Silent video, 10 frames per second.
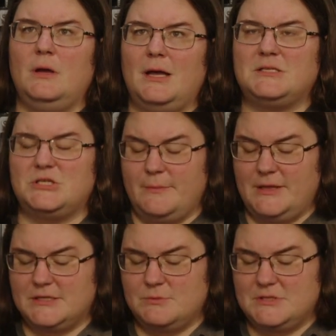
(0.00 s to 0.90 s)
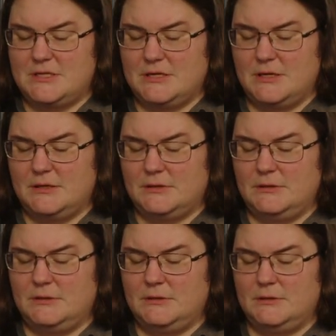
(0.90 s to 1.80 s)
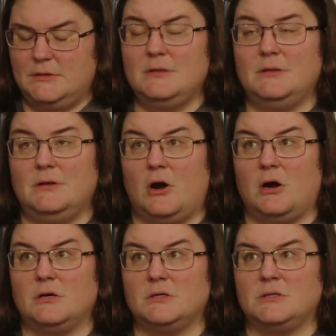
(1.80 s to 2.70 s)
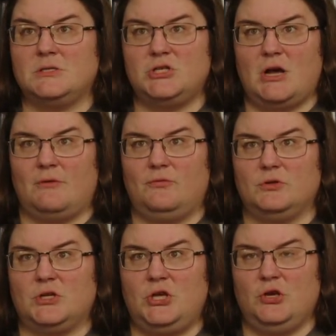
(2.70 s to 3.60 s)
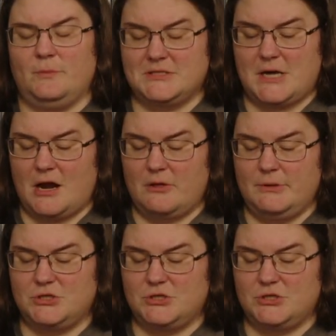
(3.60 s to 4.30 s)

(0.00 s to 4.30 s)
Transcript: Assuming this was our shuffled cube entirely,